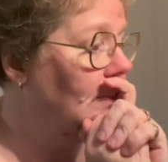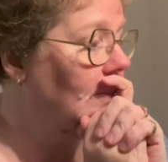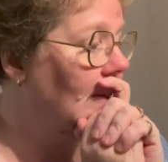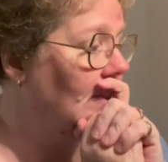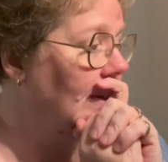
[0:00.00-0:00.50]

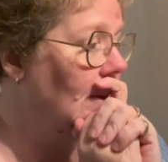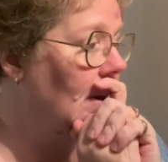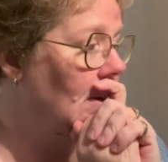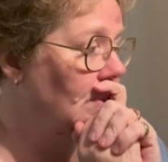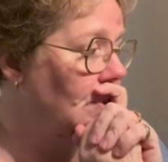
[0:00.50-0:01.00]
that I
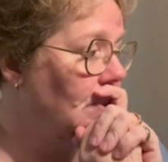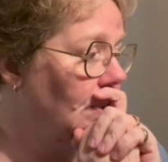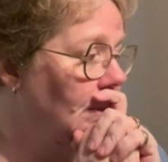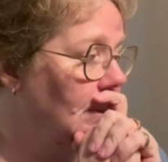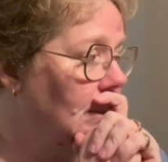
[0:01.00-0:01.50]

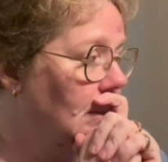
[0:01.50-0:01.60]
answered.